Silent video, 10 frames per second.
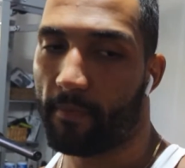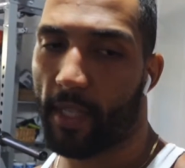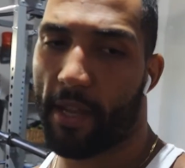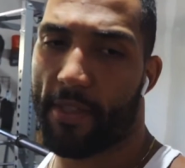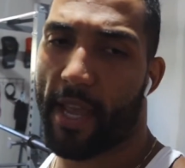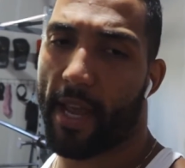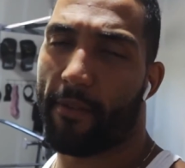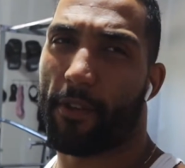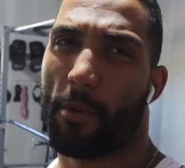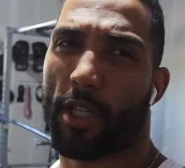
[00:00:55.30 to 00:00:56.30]
And then
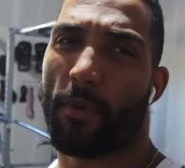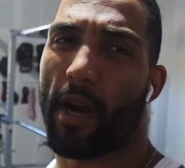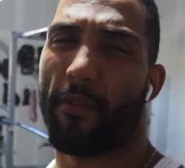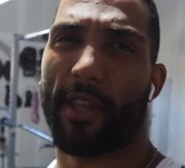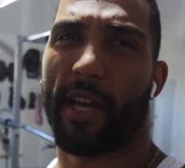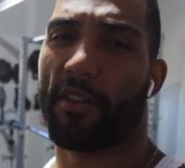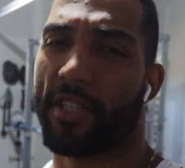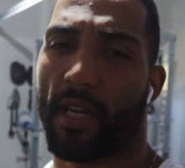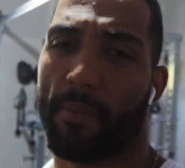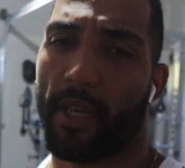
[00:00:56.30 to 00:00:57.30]
for the most part, everything else is
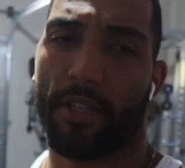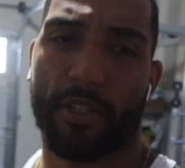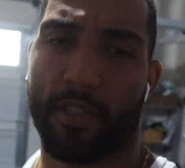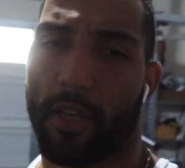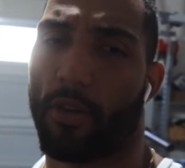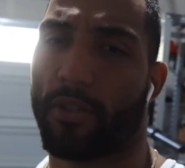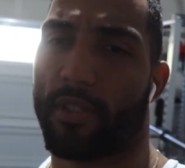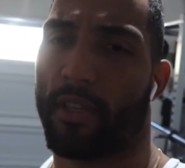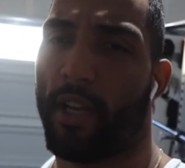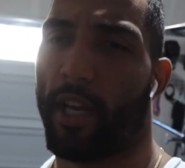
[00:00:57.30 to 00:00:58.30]
going to be just
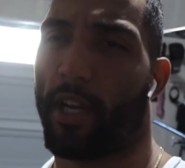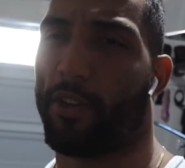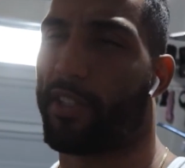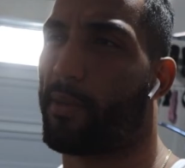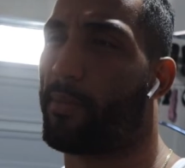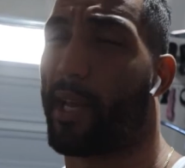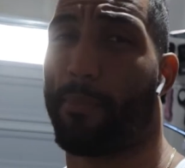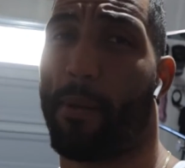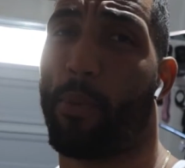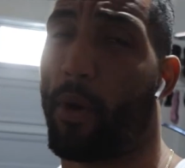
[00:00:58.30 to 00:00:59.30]
close, just some like
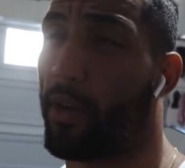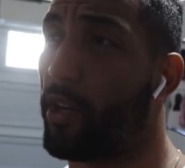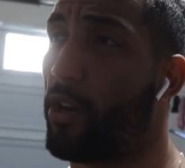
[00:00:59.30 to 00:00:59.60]
pump work,